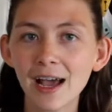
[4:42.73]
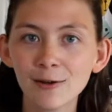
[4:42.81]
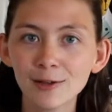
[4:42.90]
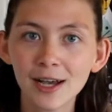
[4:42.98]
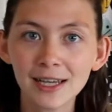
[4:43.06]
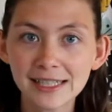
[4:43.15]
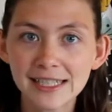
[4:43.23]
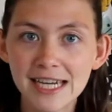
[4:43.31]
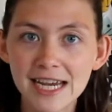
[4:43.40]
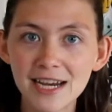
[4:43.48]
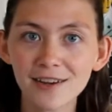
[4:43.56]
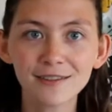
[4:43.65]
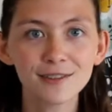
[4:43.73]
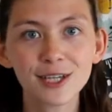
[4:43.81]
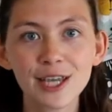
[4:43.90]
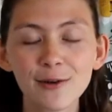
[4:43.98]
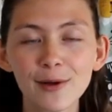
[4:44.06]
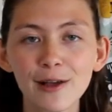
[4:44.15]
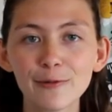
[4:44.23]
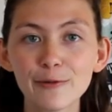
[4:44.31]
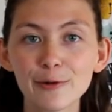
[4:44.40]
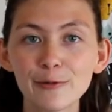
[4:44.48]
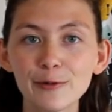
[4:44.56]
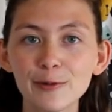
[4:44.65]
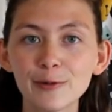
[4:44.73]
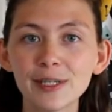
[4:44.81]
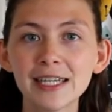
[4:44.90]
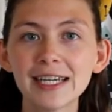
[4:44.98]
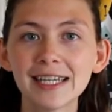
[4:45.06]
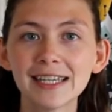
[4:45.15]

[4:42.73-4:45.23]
out hunting or looking around for food.